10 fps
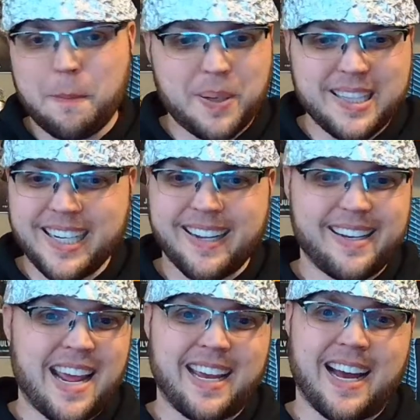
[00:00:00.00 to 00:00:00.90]
But at the end of the
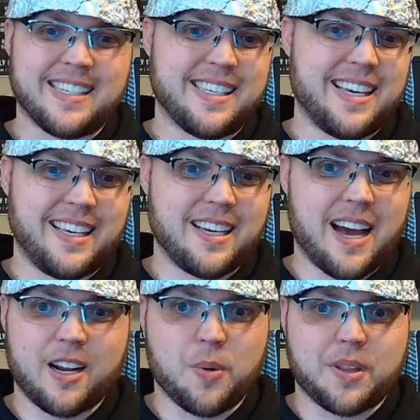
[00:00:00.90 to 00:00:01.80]
day, guys, you
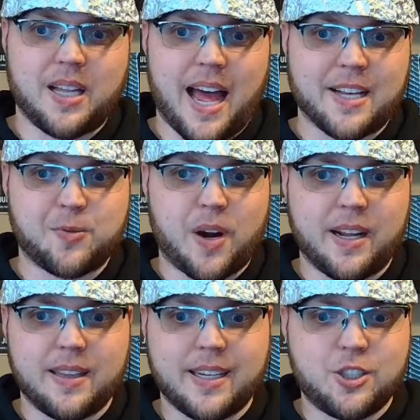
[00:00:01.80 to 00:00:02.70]
got to go with class,
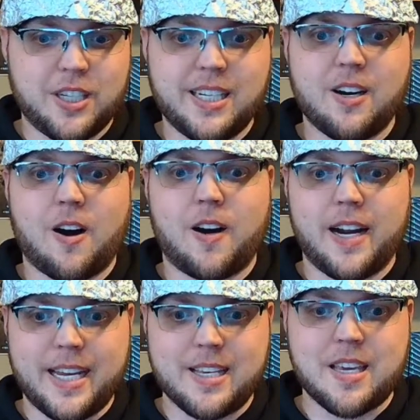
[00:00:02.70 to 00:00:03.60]
right? Like, GDR
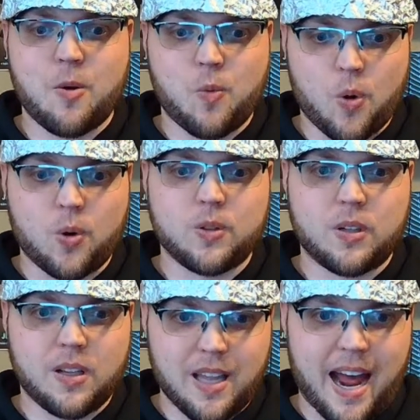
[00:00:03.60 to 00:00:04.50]
is a
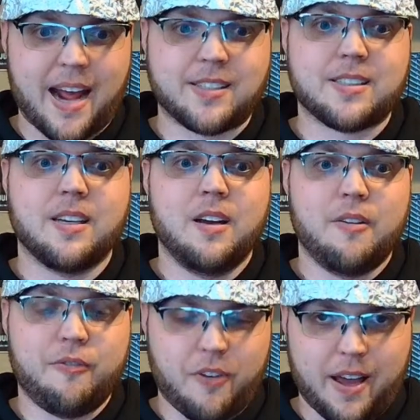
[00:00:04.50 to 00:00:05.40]
world-class
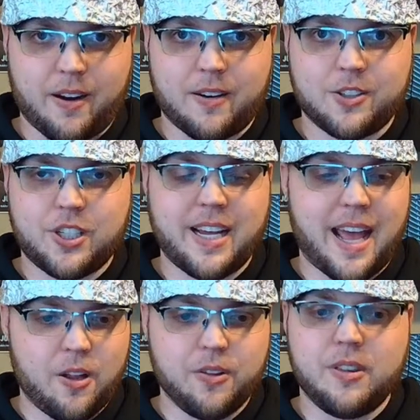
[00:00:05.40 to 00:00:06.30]
fighter. She
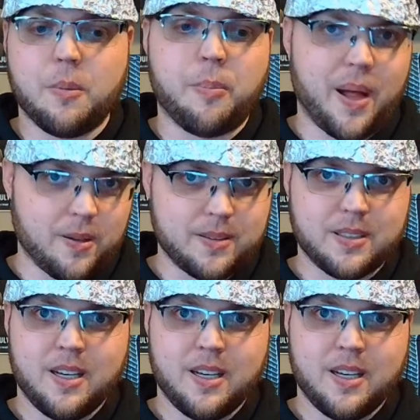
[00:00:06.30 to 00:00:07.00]
held the belt.